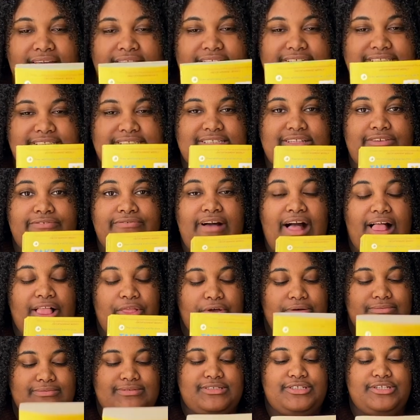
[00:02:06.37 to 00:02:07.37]
This is the
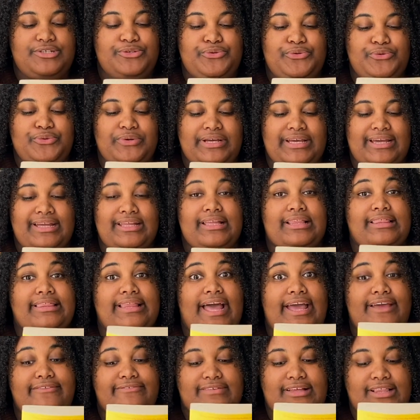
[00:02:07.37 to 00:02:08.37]
follow-up to Get a
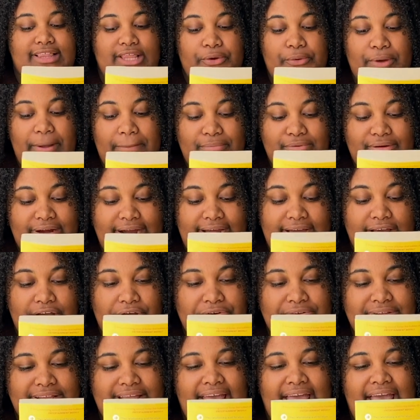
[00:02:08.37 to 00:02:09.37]
Life, Chloe
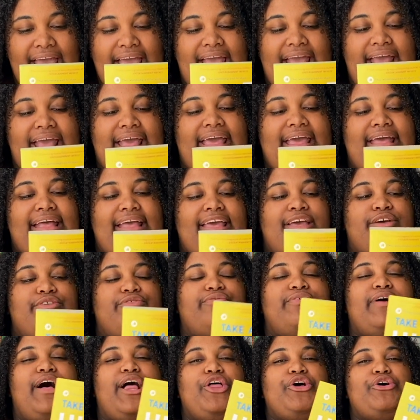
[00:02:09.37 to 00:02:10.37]
Brown, and it
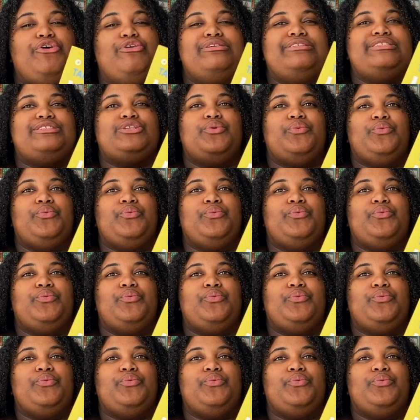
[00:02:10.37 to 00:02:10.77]
follows the